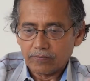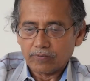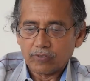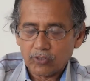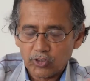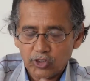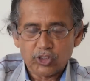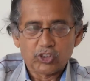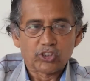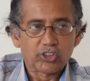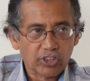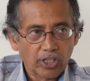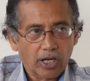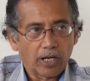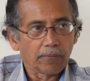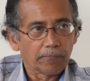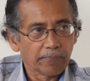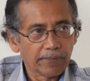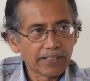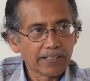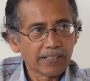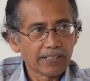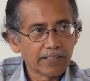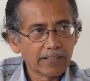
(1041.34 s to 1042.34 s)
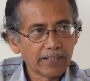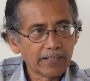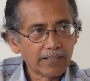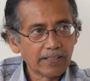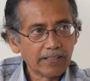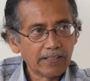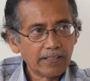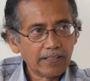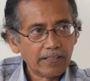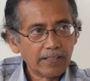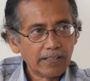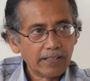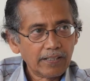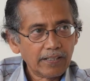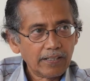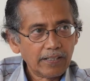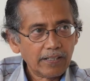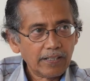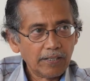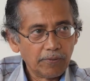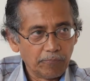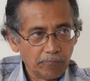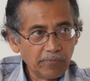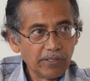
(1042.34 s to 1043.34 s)
disturbing
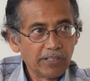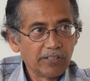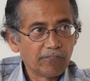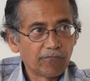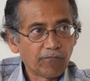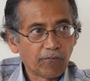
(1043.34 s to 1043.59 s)
me